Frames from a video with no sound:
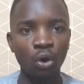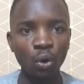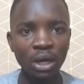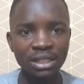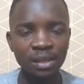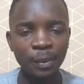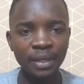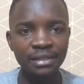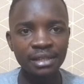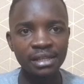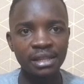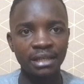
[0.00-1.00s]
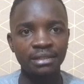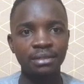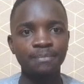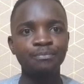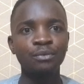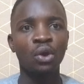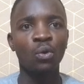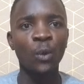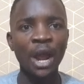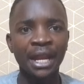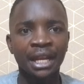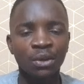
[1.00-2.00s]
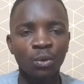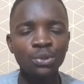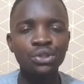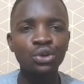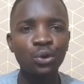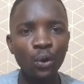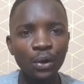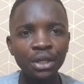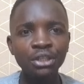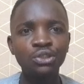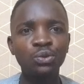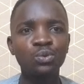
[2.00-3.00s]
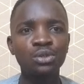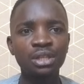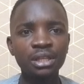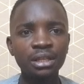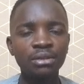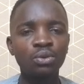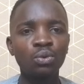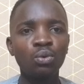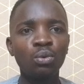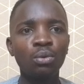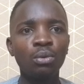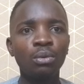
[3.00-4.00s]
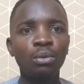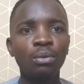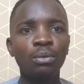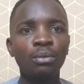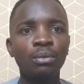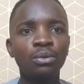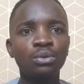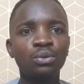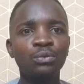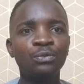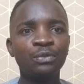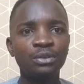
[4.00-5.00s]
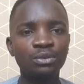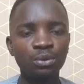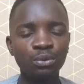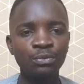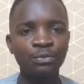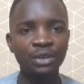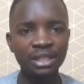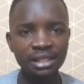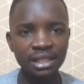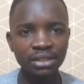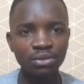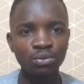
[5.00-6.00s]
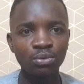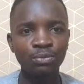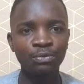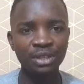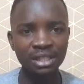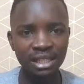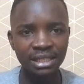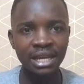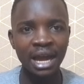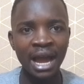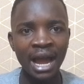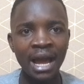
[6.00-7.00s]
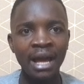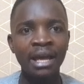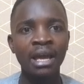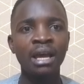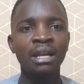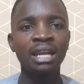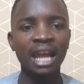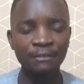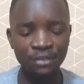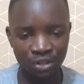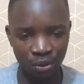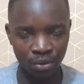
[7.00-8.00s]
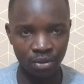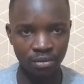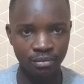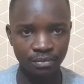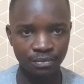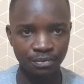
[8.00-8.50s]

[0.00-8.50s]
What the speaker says: Olesepet said that when he was going to see to visit her livestock,